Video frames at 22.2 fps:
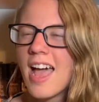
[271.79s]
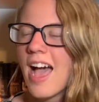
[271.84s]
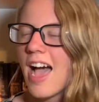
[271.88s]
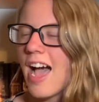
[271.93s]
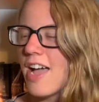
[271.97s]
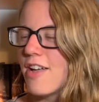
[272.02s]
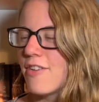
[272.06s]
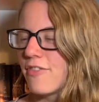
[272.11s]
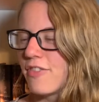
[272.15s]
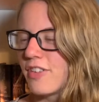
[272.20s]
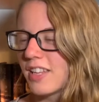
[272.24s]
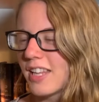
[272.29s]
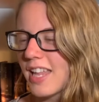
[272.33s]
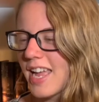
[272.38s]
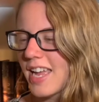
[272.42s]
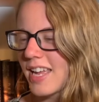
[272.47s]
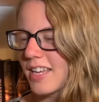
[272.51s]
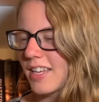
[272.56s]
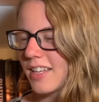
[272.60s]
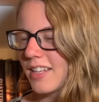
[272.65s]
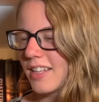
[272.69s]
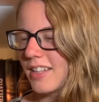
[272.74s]
I feel
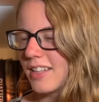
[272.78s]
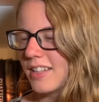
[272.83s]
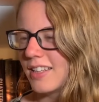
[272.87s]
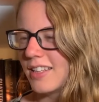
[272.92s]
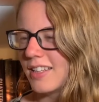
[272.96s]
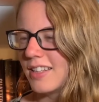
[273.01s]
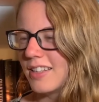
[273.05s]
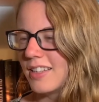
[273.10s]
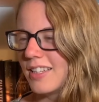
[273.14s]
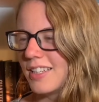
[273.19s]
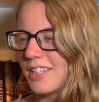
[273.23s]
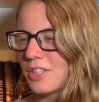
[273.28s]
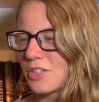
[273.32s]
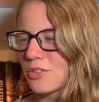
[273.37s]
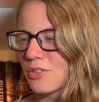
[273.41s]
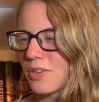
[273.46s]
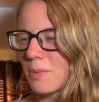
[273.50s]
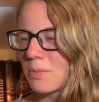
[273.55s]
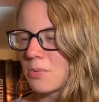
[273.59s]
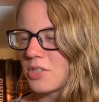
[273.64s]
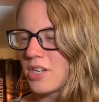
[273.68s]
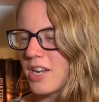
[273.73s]
like the
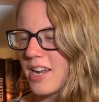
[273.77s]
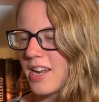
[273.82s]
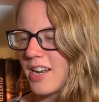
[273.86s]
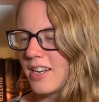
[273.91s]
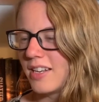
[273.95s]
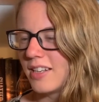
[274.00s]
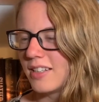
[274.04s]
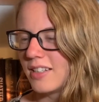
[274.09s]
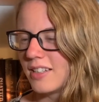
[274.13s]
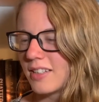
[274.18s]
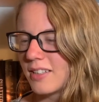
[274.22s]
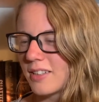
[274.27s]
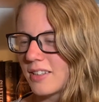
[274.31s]
description,